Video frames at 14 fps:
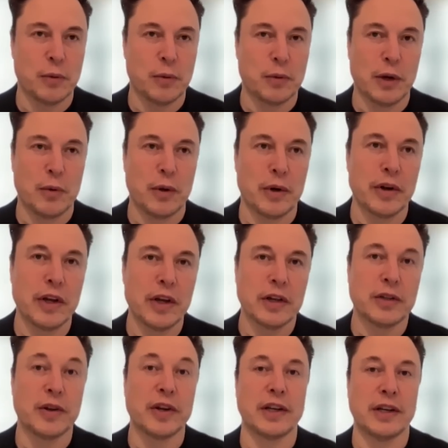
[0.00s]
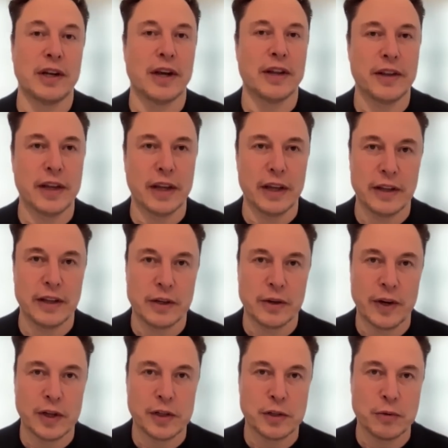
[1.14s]
they they were doing nothing in that
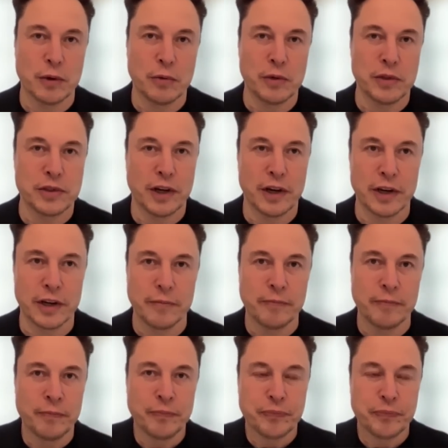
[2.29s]
direction when we started.